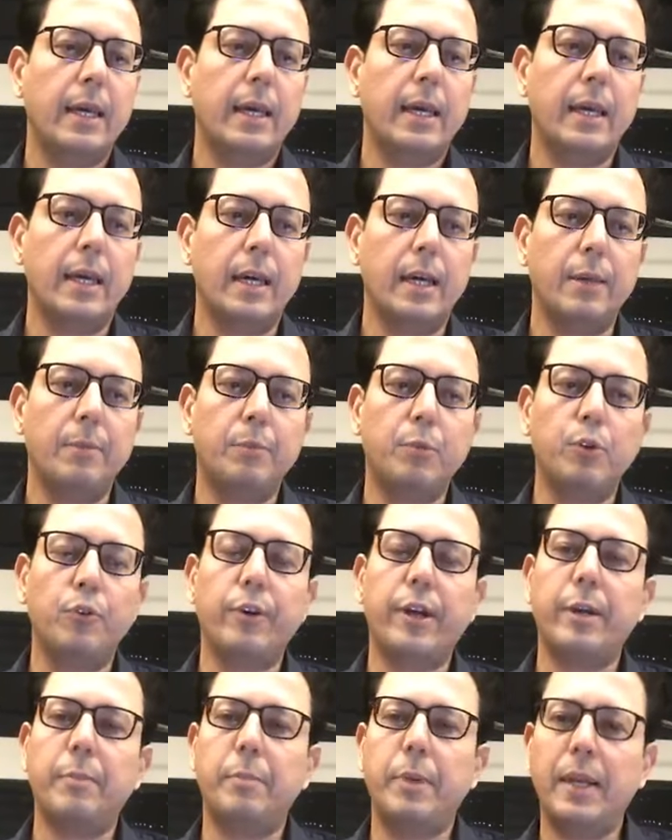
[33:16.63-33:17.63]
uh, improve
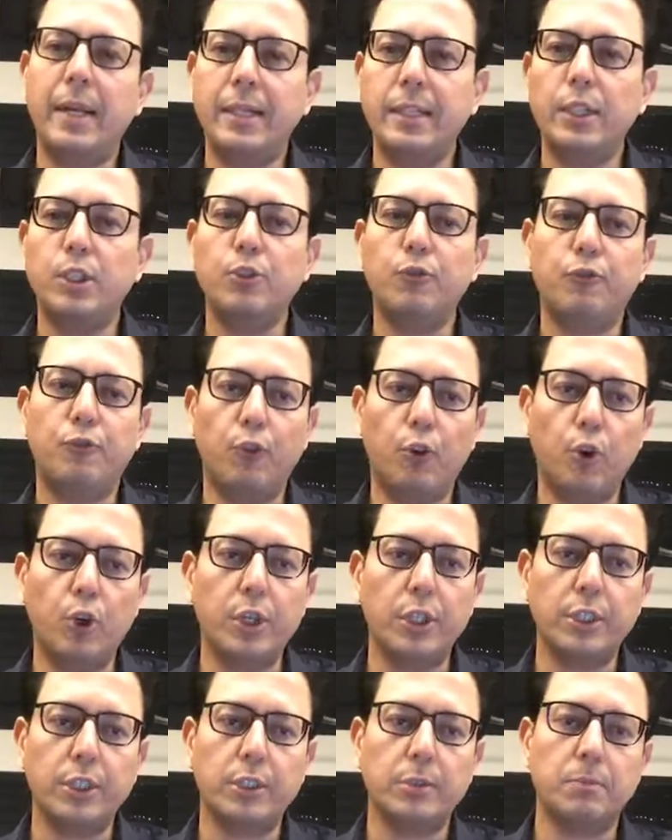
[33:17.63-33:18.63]
our ability to
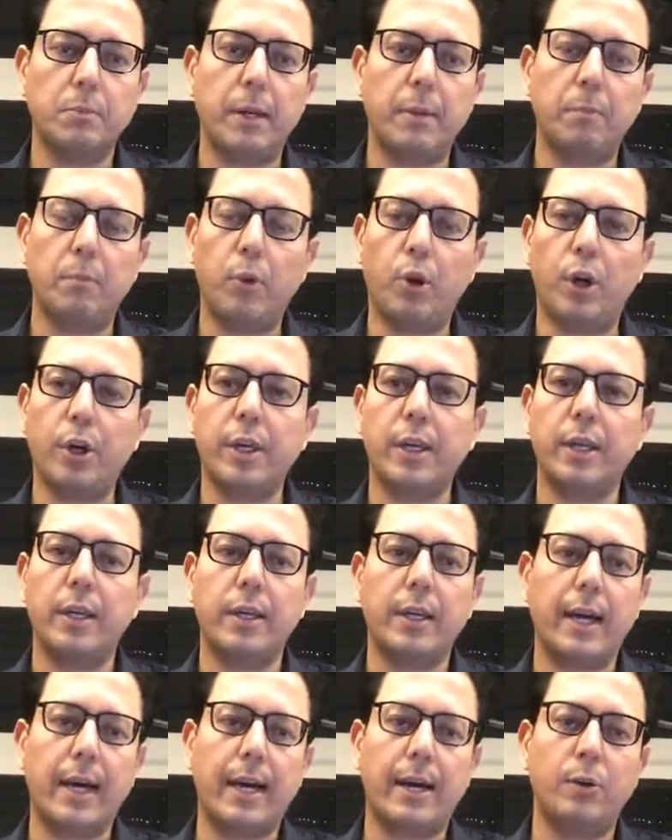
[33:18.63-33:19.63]
focus by blocking
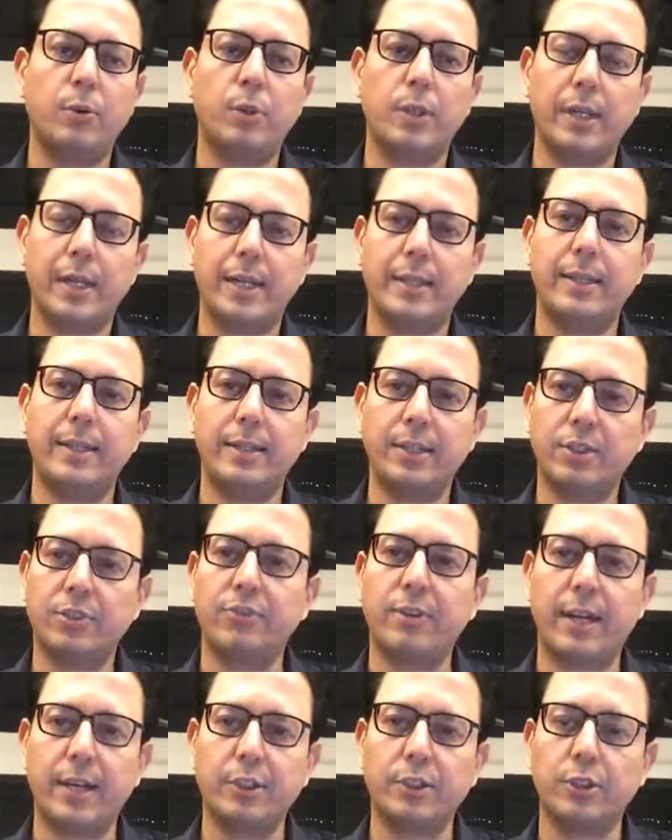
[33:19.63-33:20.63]
out other
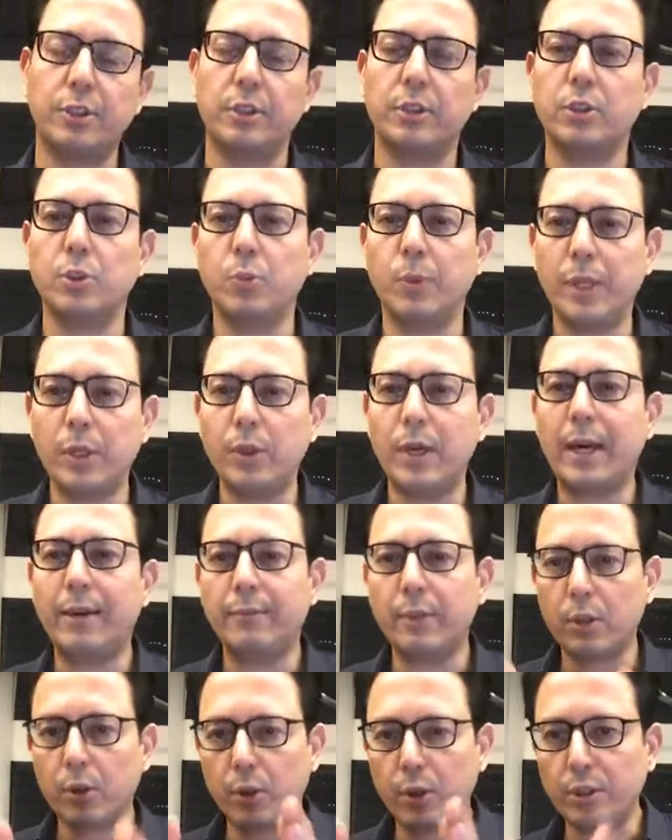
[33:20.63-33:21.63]
distractions. So when you have
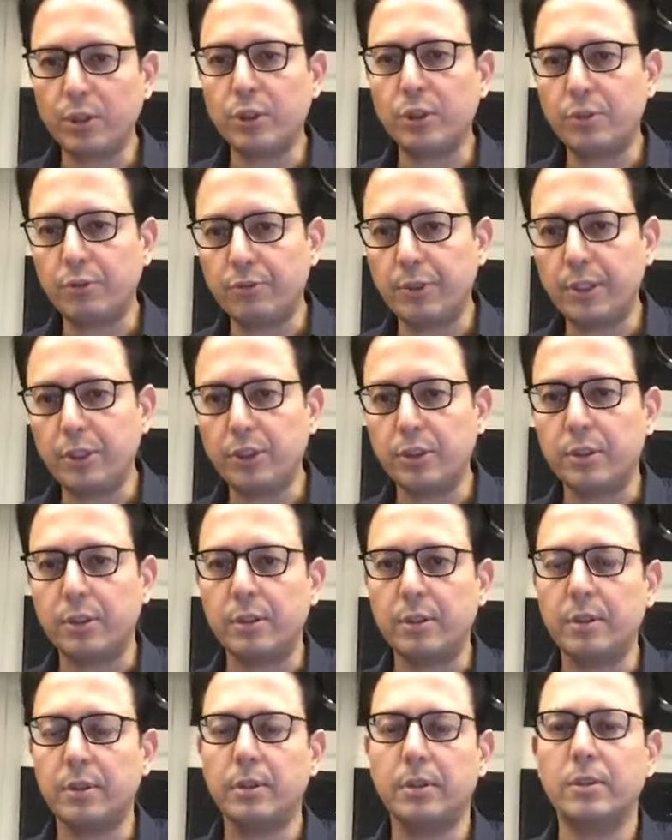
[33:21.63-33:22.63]
the concentration,
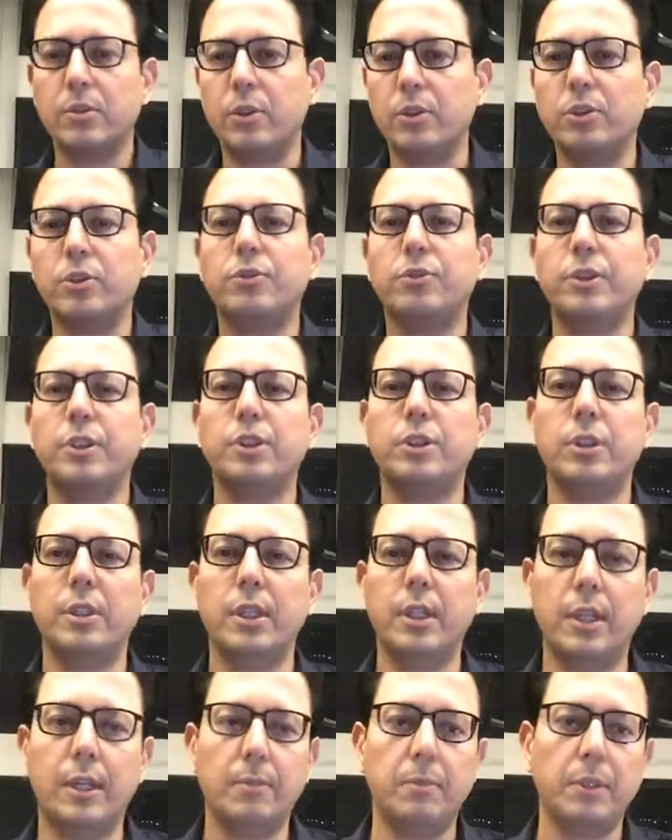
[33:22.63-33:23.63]
concentration
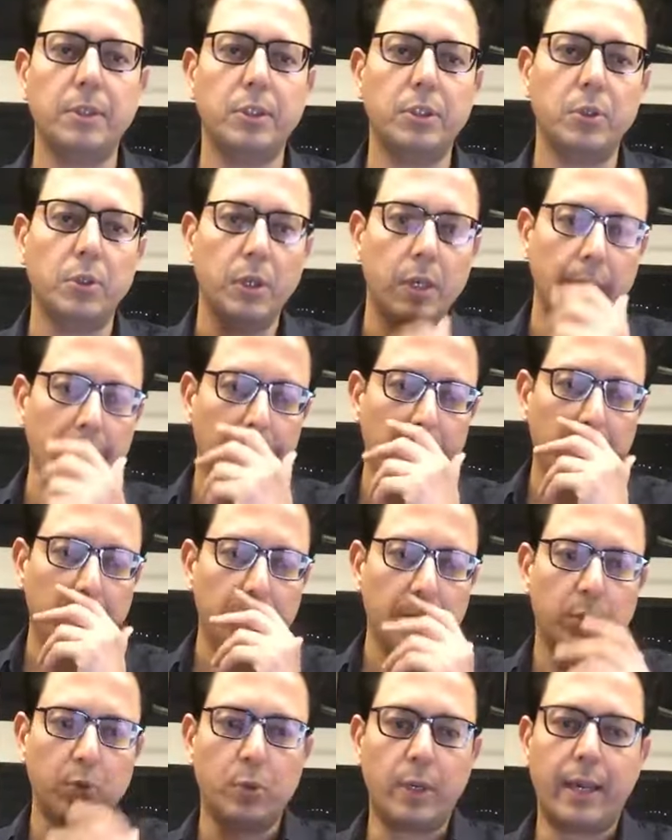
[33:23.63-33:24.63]
enables you
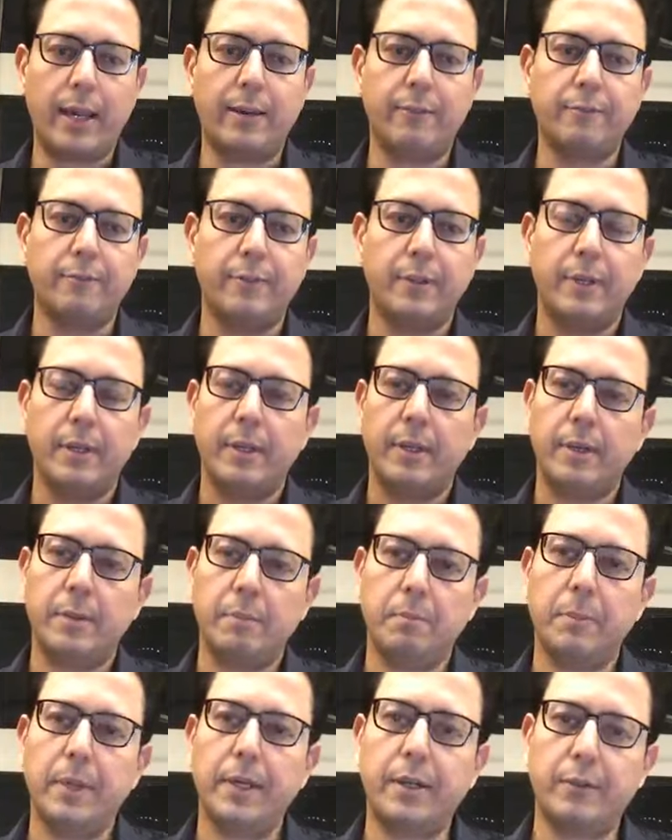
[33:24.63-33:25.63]
to have
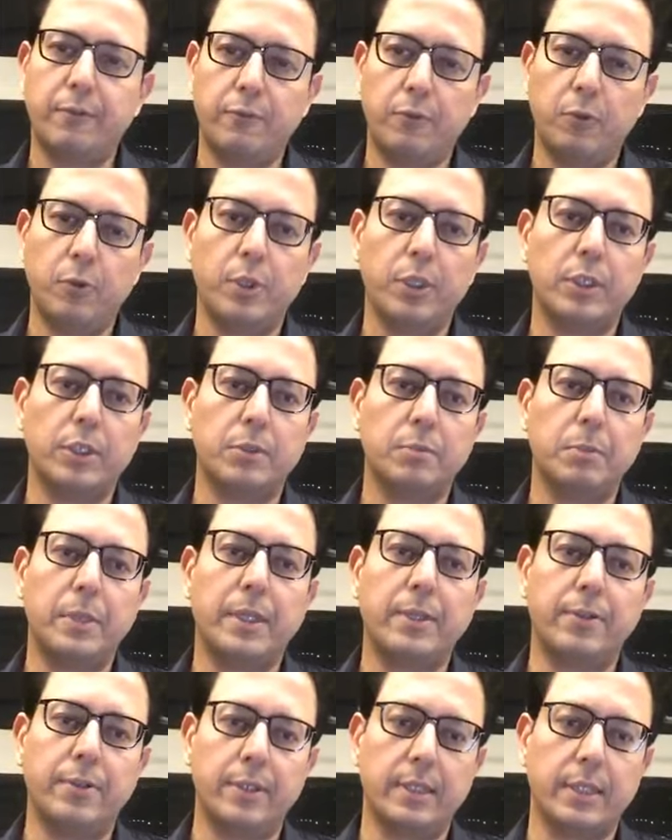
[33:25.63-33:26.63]
better focus,
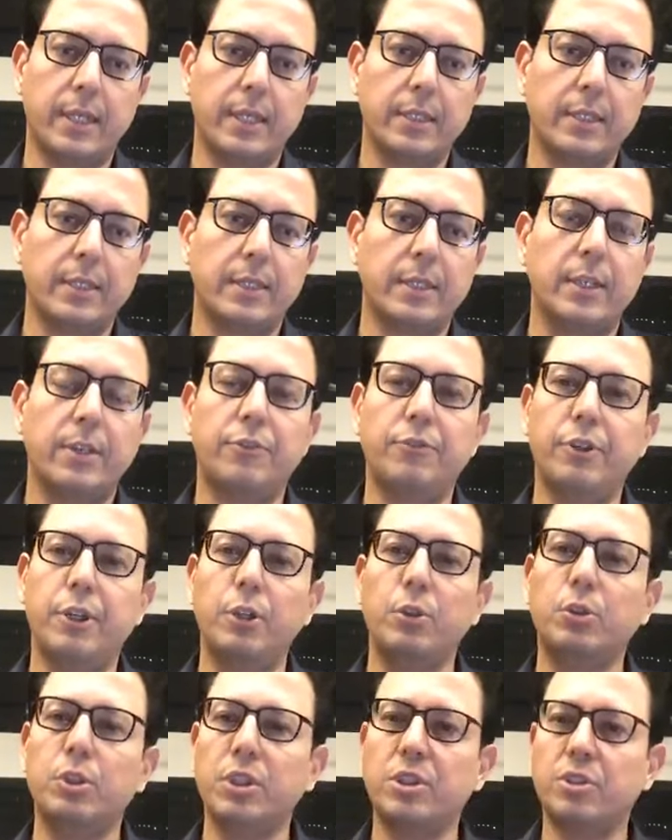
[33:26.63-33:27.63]
better results. It
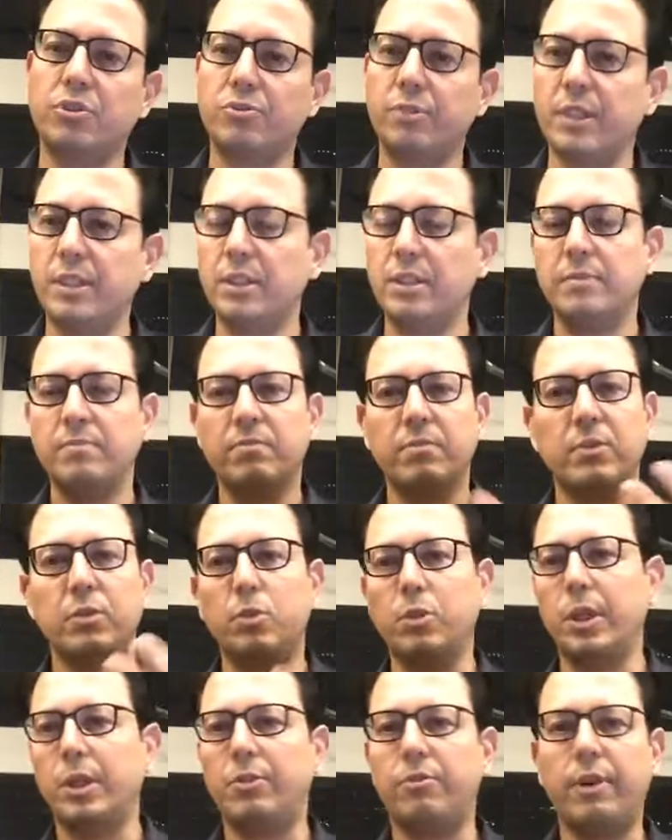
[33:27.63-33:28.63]
reduces stress. You
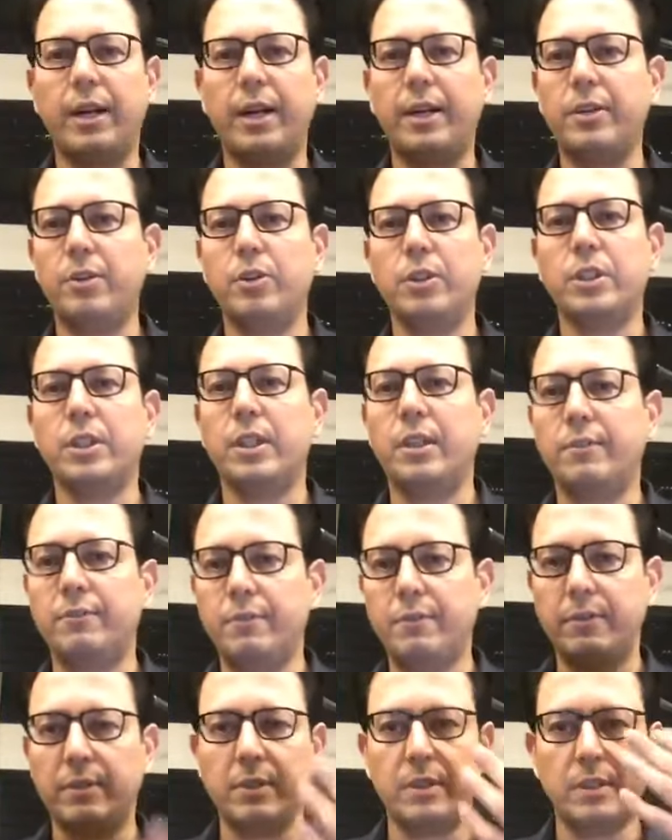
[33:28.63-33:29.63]
can try it yourself.
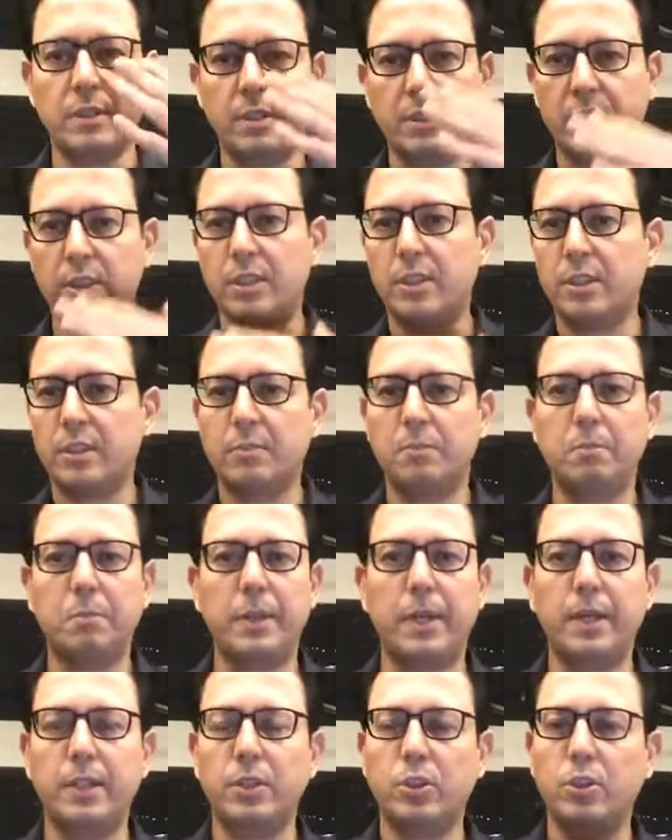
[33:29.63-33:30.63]
This just
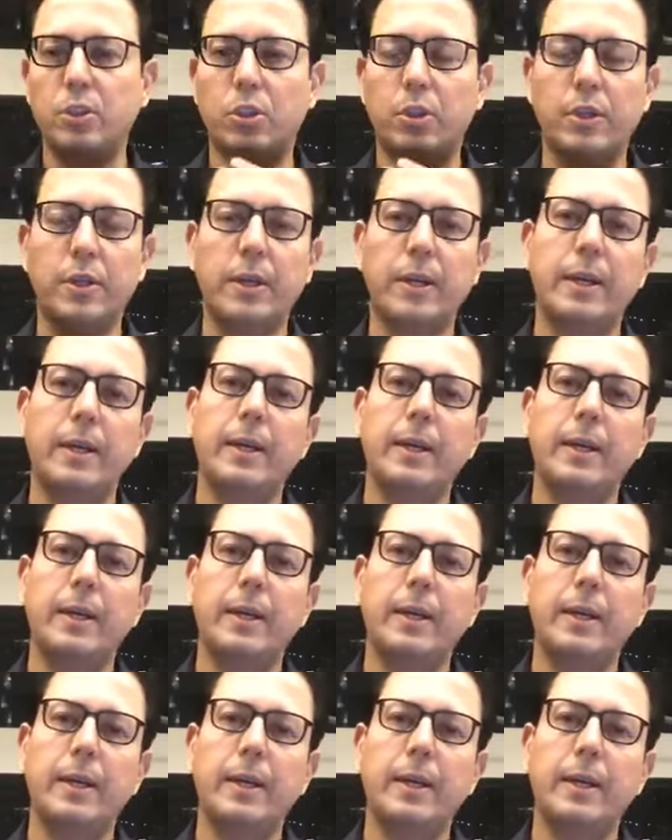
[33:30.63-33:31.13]
brings your